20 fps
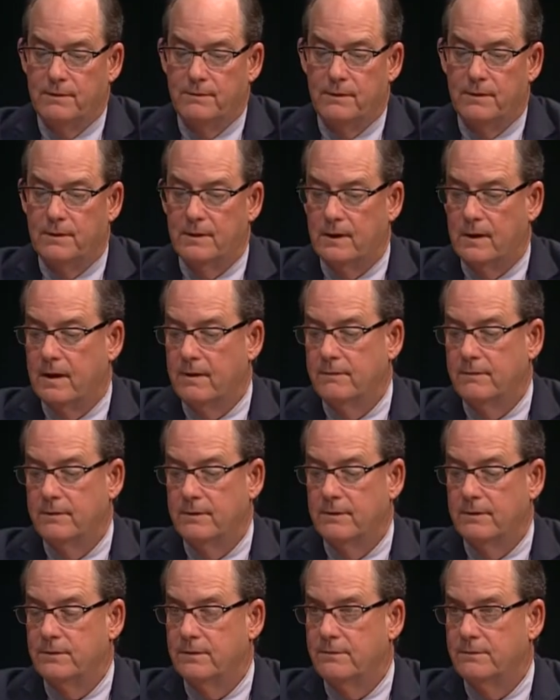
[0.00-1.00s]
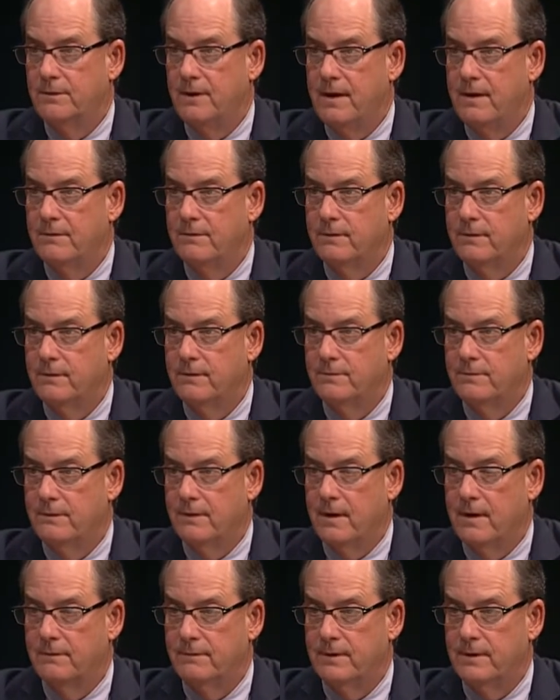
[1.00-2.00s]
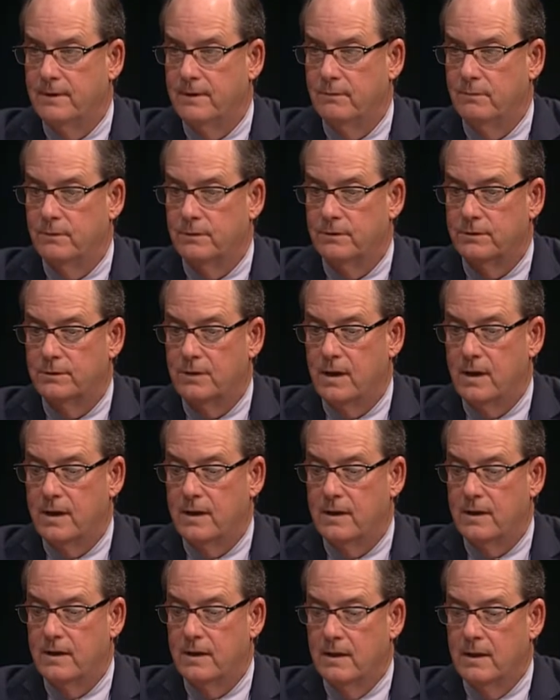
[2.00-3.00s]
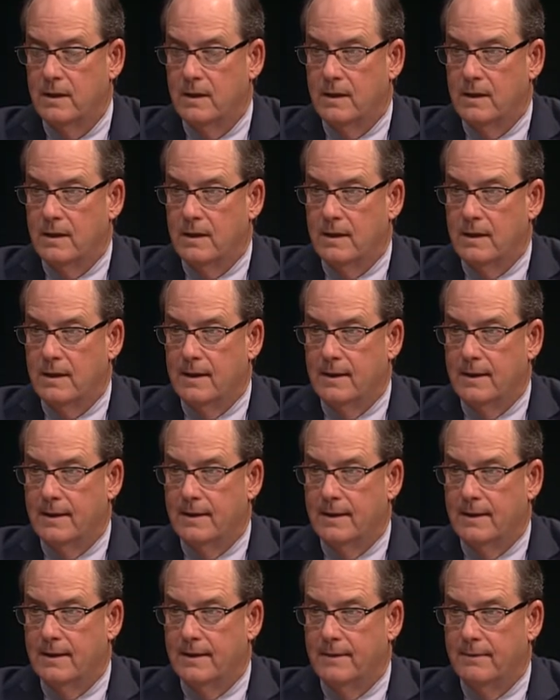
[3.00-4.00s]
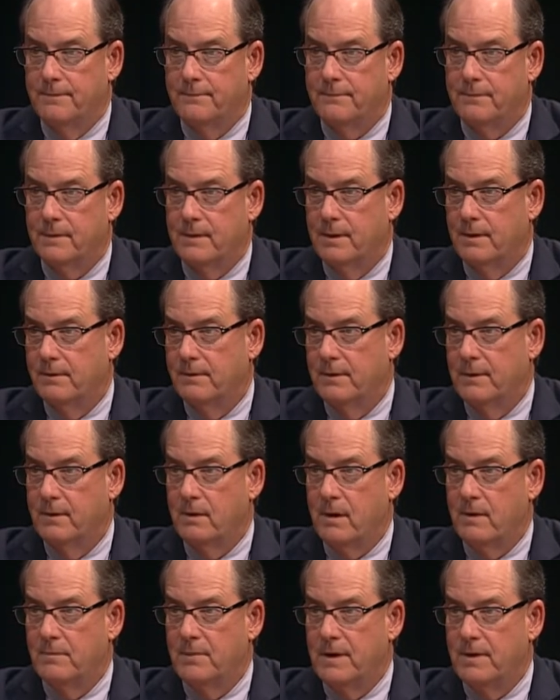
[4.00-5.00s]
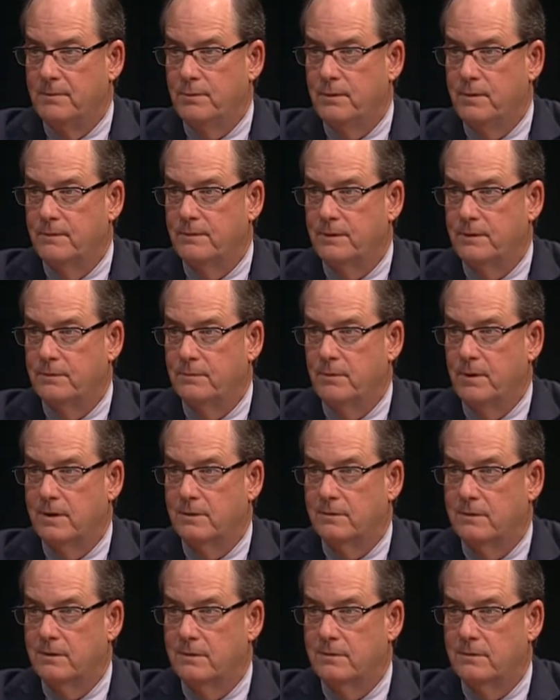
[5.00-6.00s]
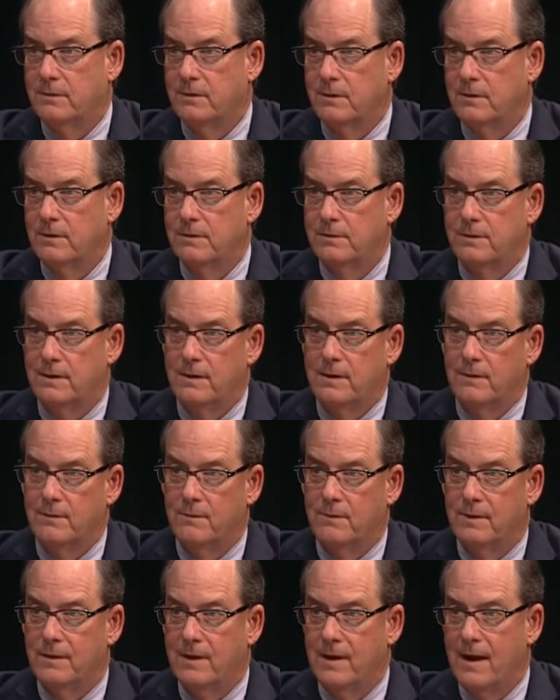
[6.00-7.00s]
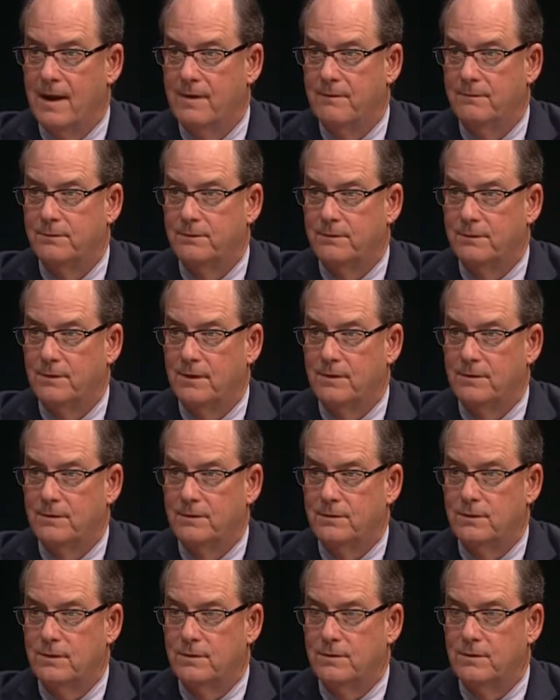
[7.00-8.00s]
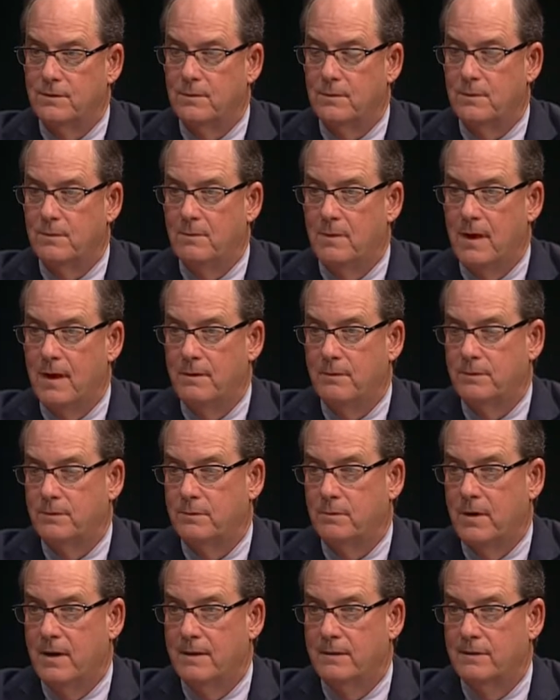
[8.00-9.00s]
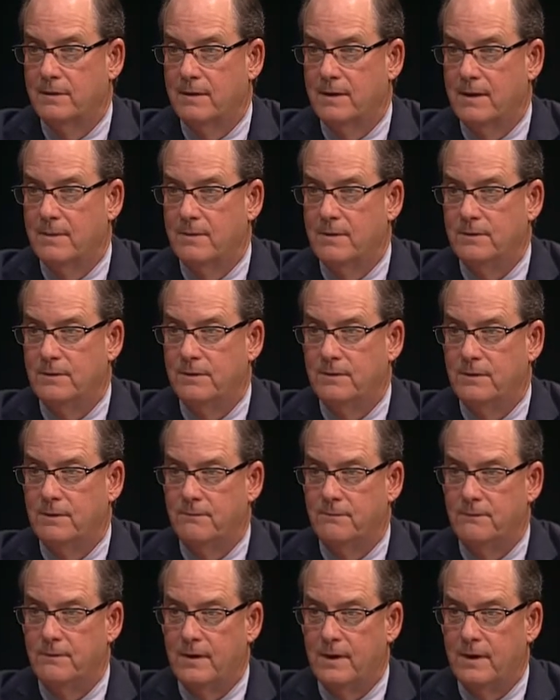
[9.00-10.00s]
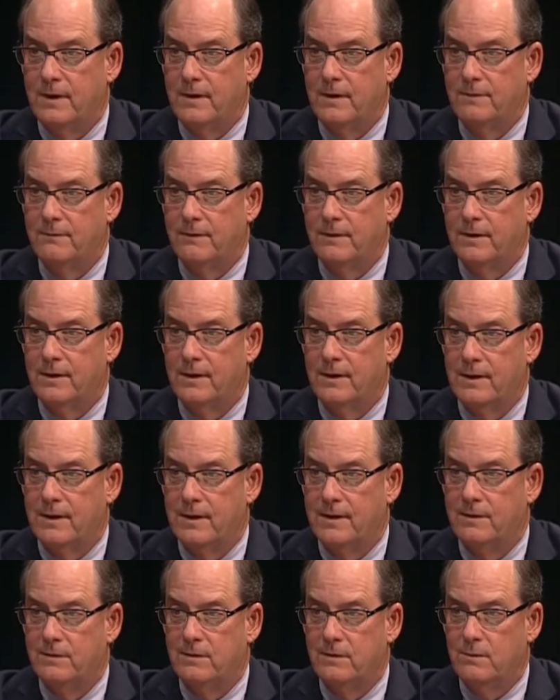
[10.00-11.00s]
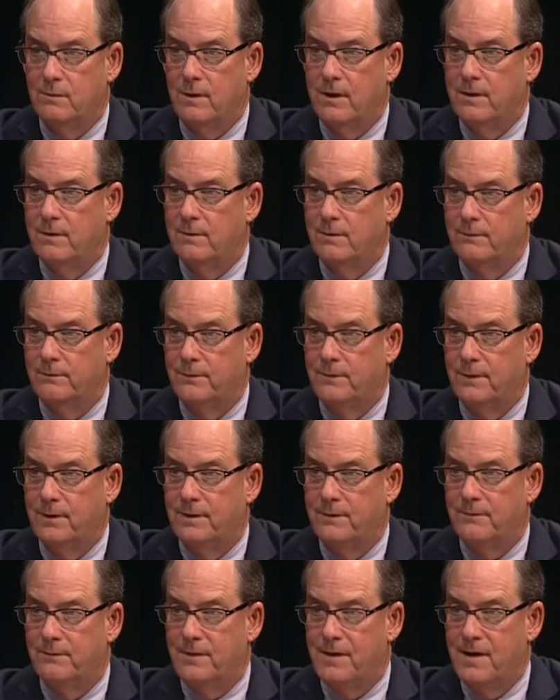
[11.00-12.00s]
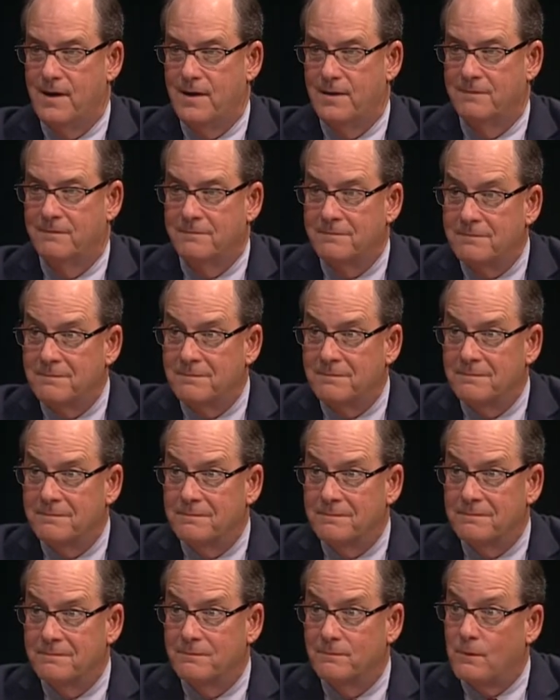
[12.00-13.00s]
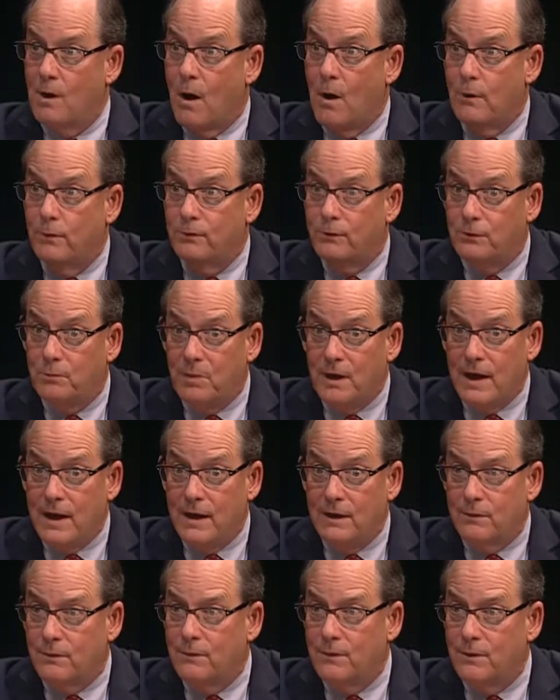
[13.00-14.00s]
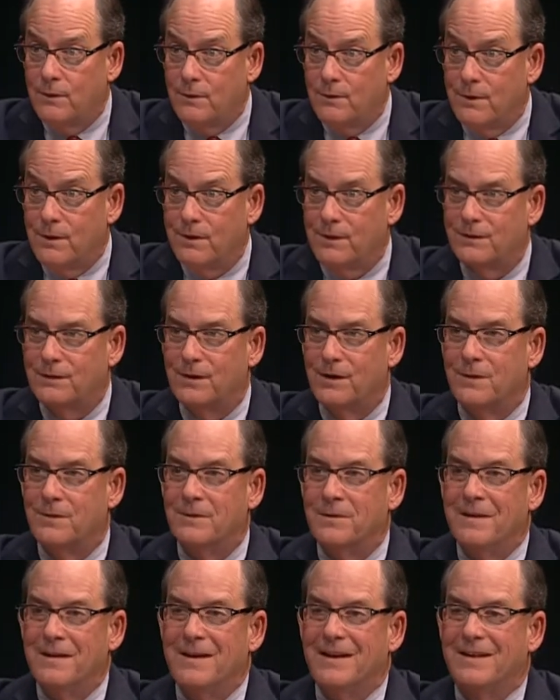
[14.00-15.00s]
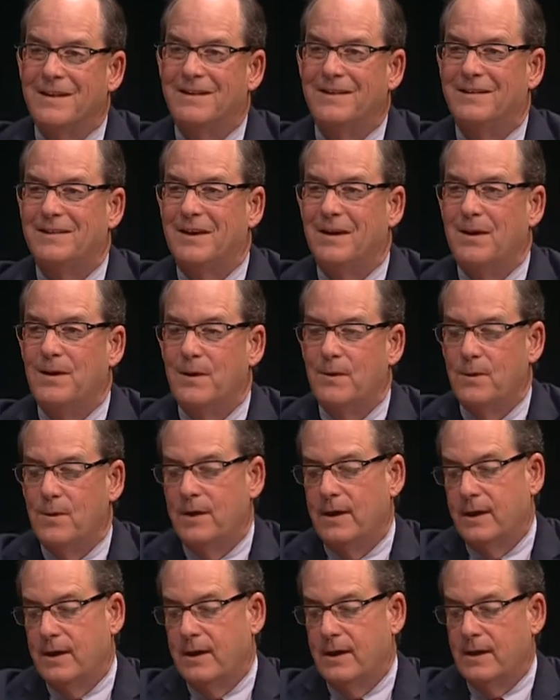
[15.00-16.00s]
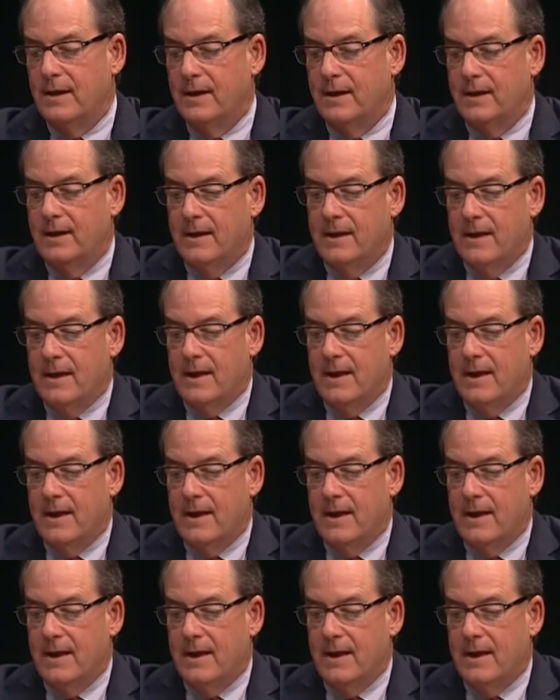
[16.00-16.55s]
I believe that the governor is in favor of it, and will sign it. There are people who have expressed concerns. They don't want to have such a system, and my response to them is it's a very, very easy way to avoid a fine. Don't speed through the work zone. Speed limit. That's a good point.